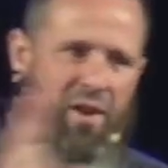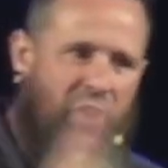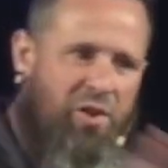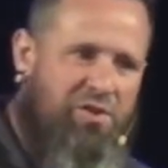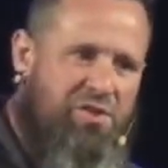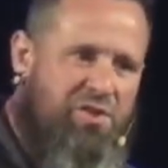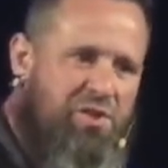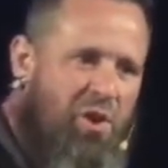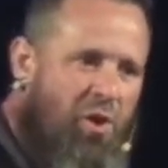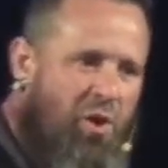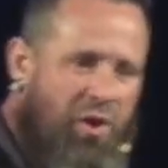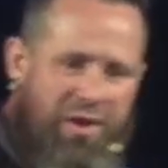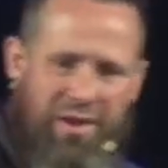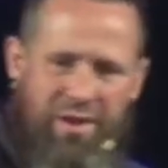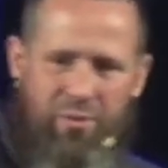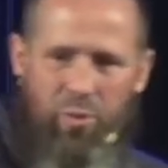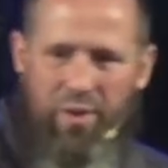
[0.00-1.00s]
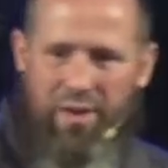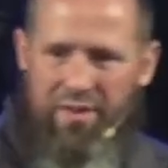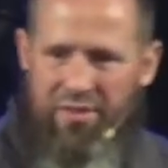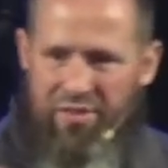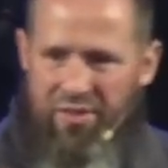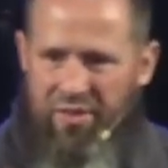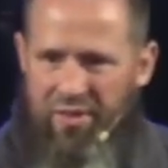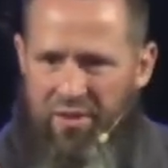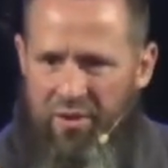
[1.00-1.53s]
But it all started
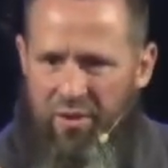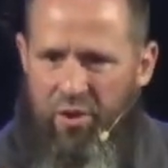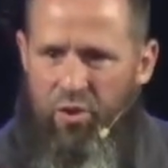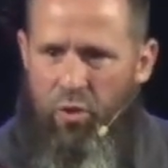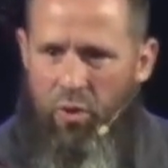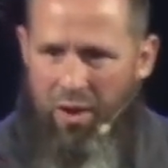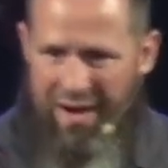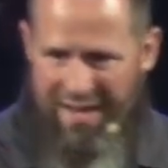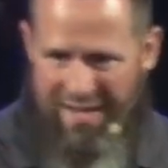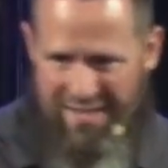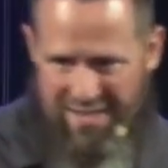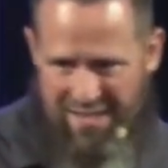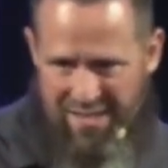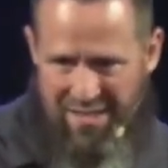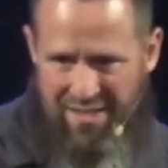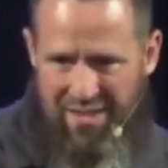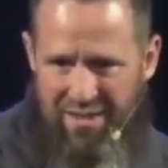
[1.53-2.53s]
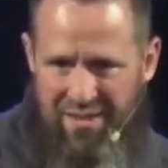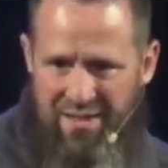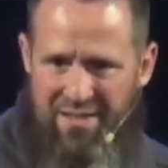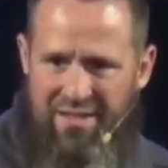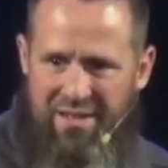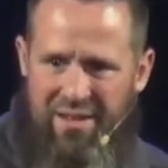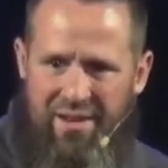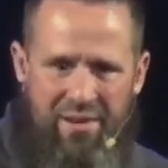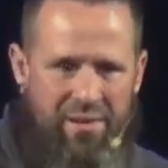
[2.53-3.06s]
with
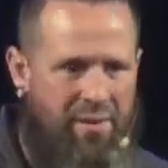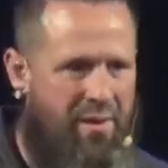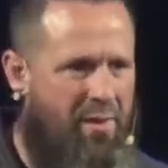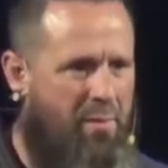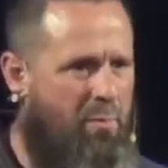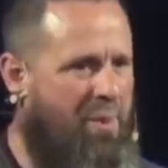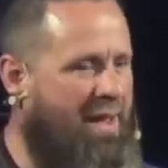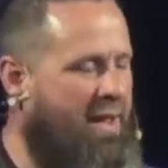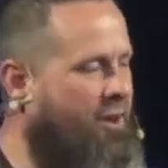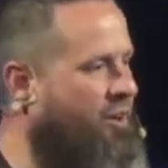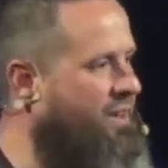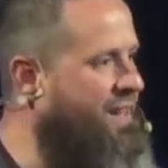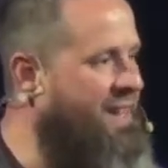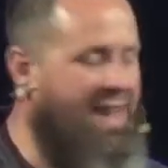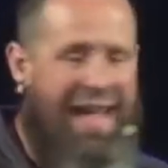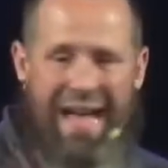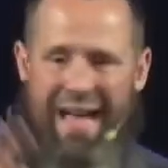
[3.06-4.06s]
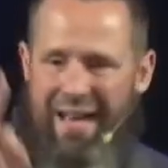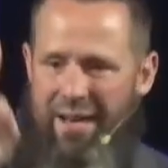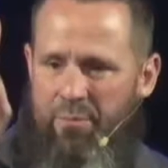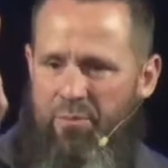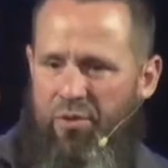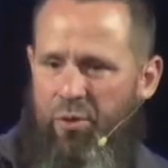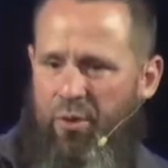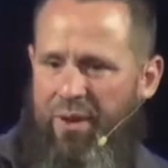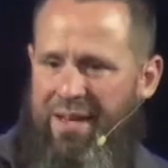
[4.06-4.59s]
grace. Listen, Peter
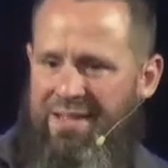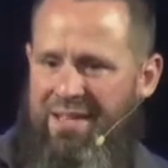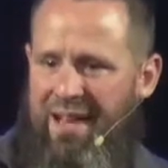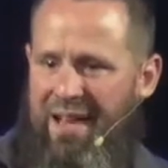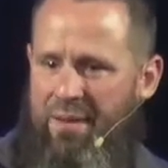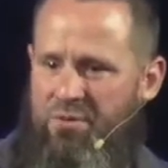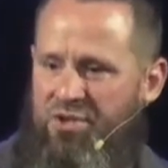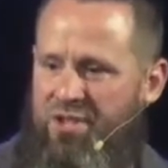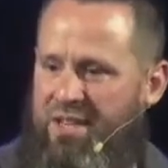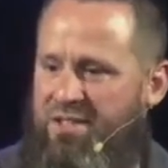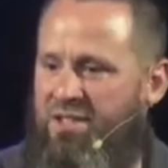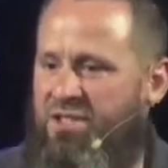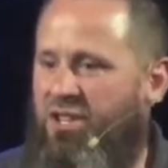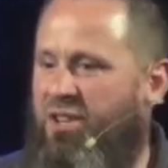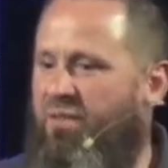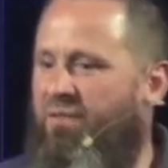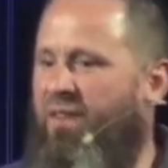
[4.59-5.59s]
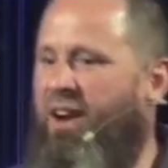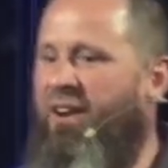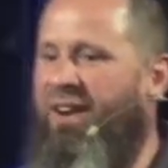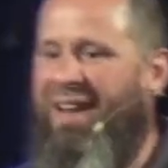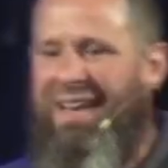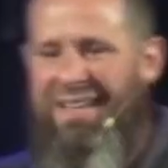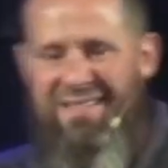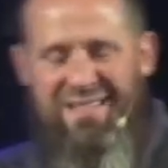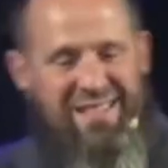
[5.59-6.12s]
denied him three times. Jesus could have
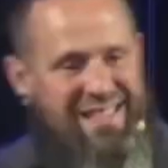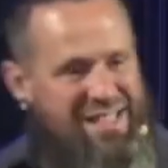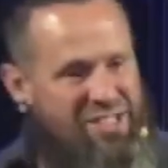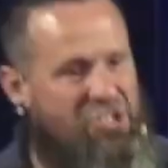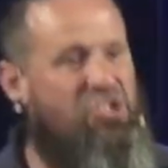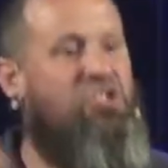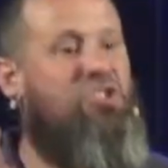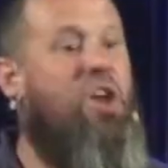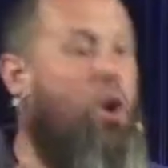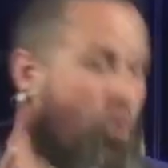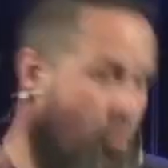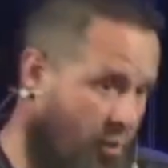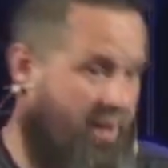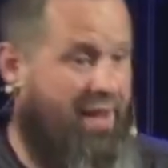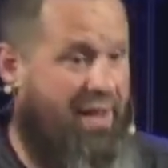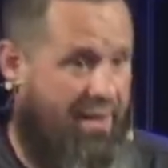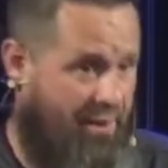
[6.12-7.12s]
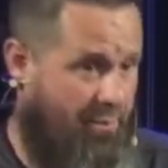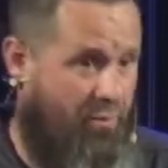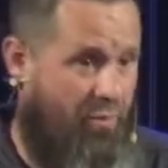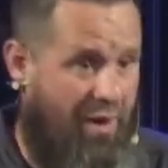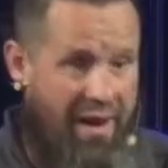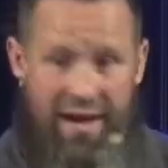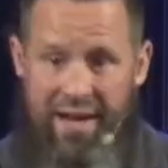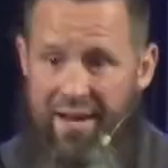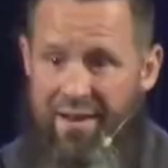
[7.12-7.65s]
very easily stoned
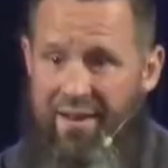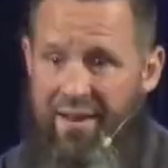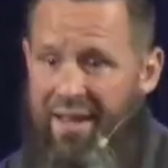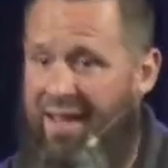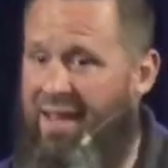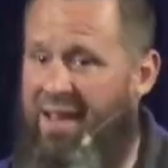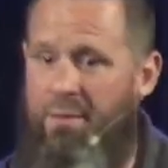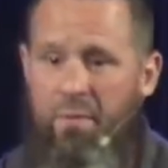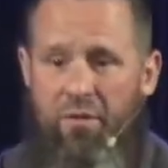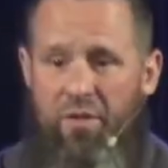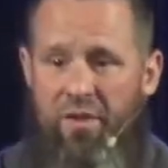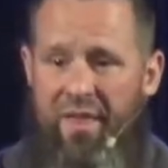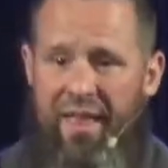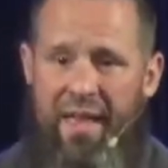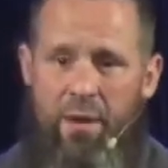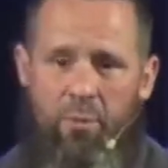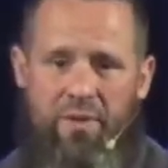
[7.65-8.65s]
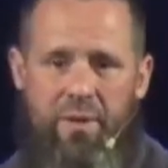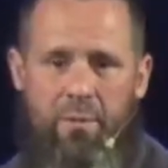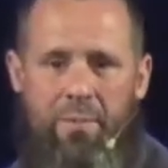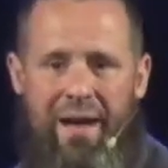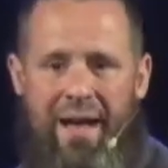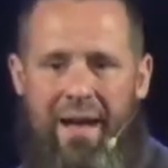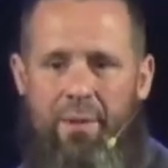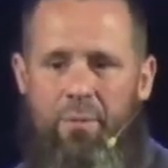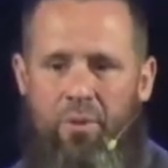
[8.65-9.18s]
him, right? Hit him over the head
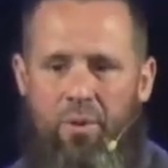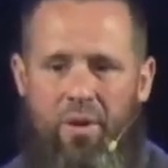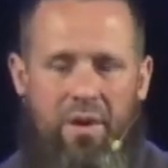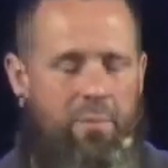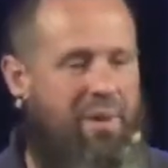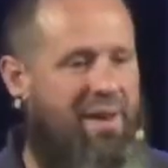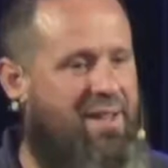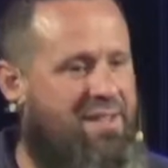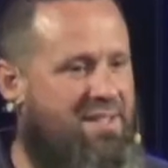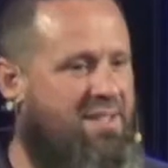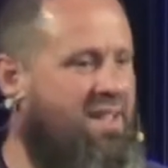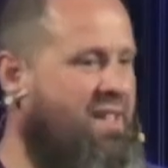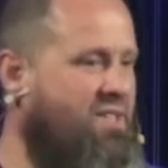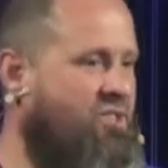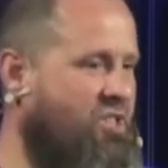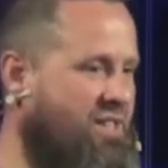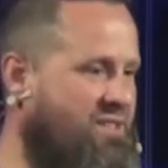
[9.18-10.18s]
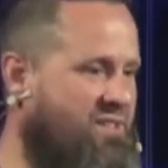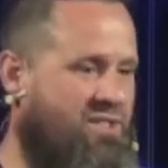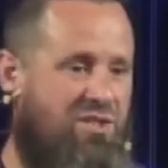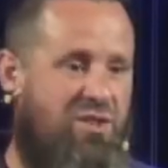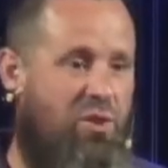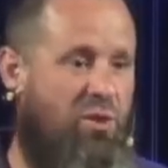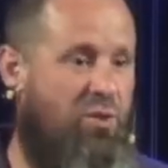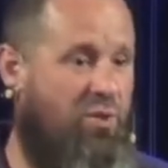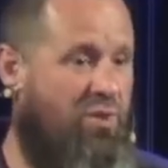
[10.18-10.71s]
with the Bible. But instead,
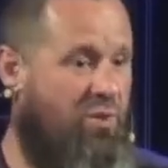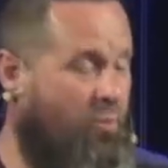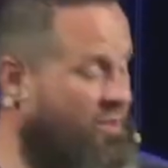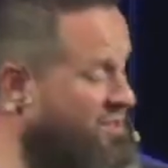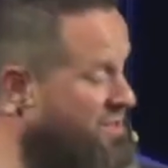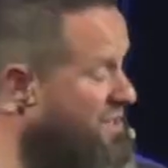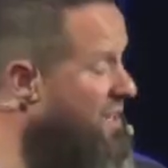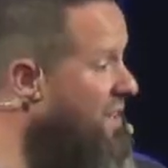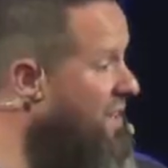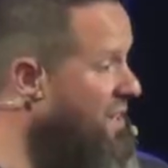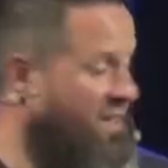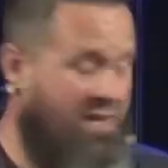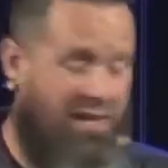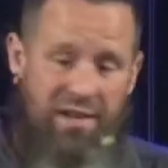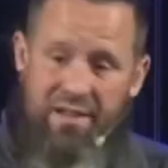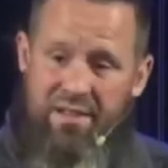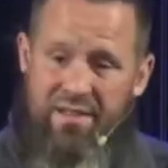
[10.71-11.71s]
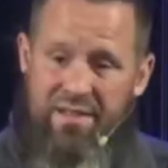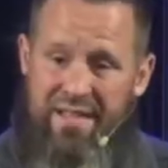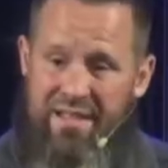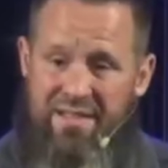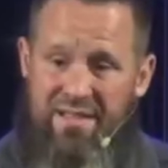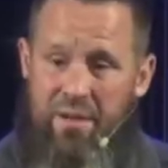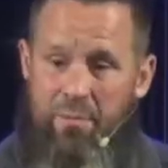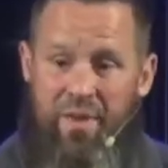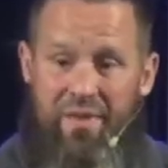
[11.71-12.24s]
Jesus told, was, uh,
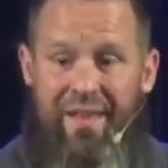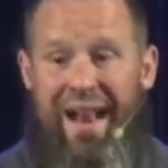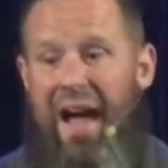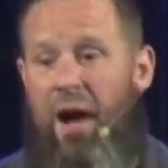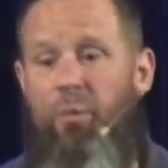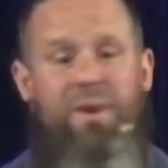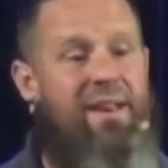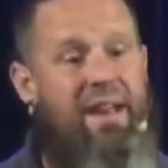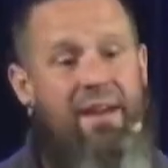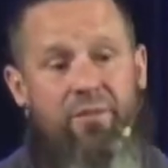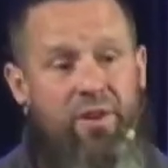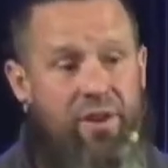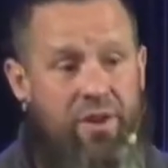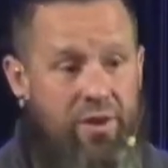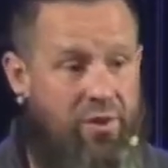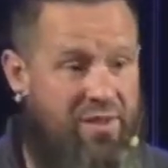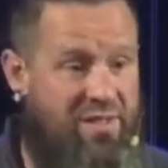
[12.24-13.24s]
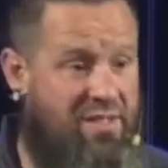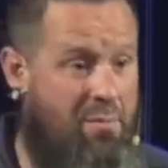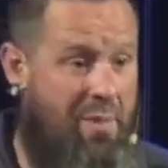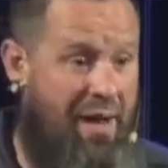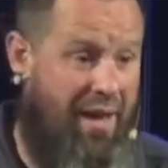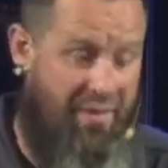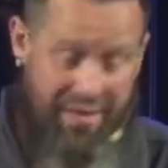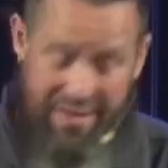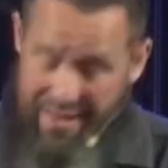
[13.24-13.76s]
did something that I would never do
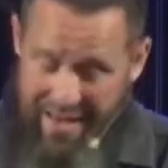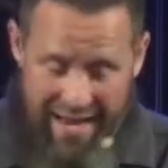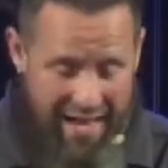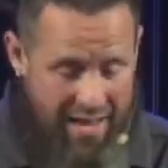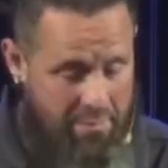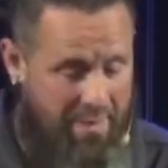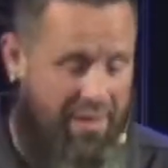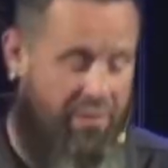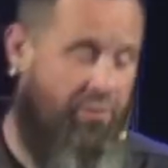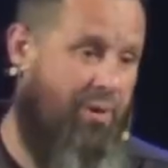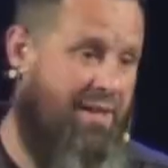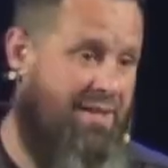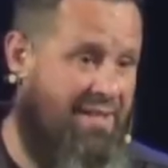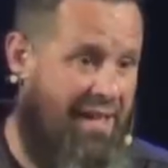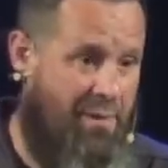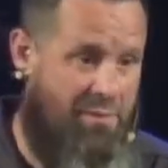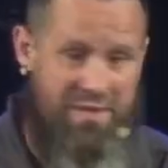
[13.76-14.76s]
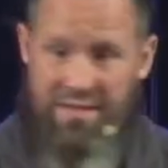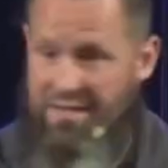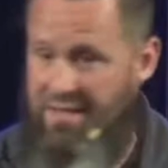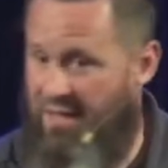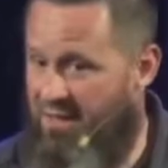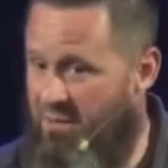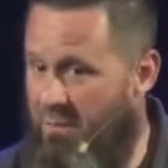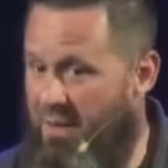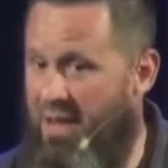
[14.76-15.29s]
to somebody that denied me three
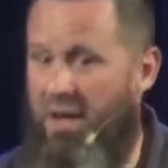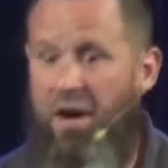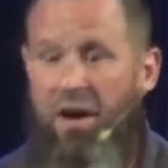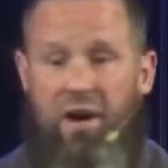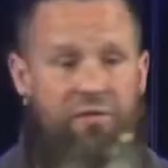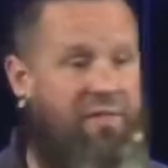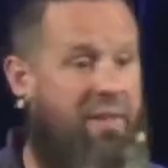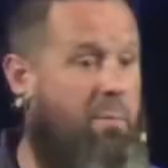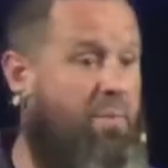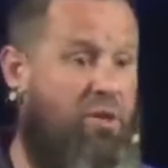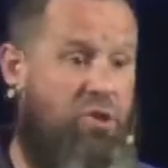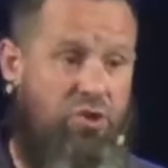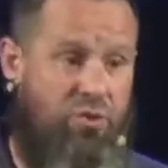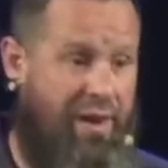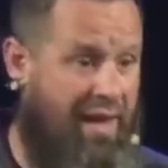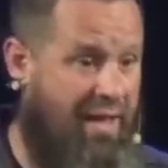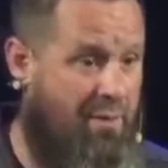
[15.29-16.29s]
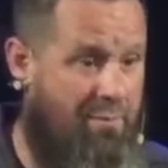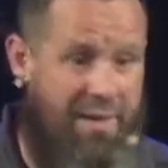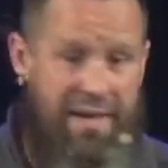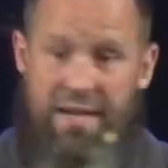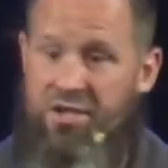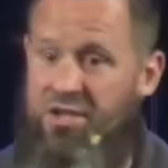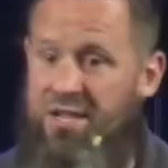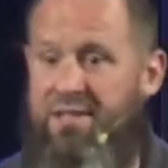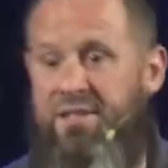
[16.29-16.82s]
times and ticked me off and
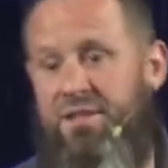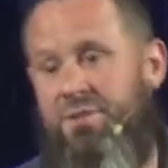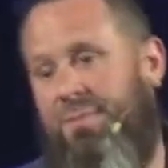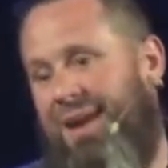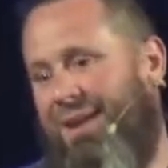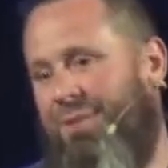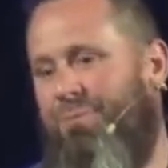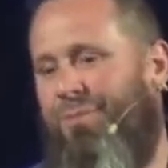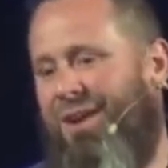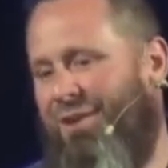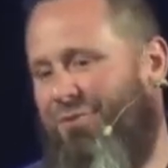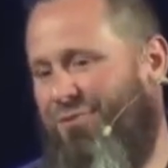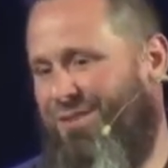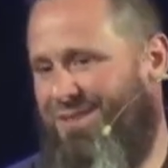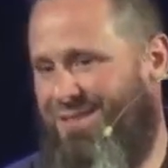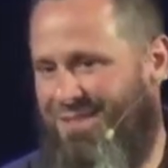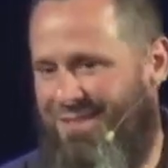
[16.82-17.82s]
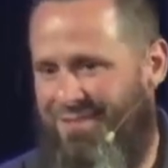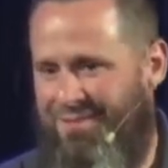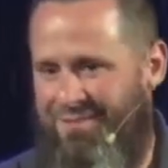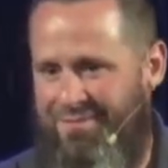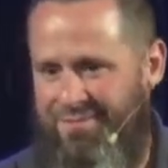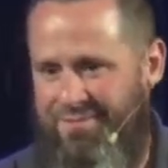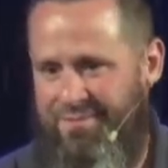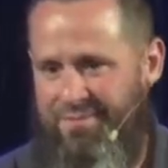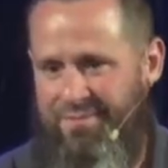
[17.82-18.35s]
betrayed me. Jesus made him
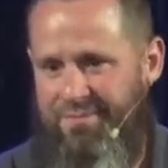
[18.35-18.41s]
breakfast.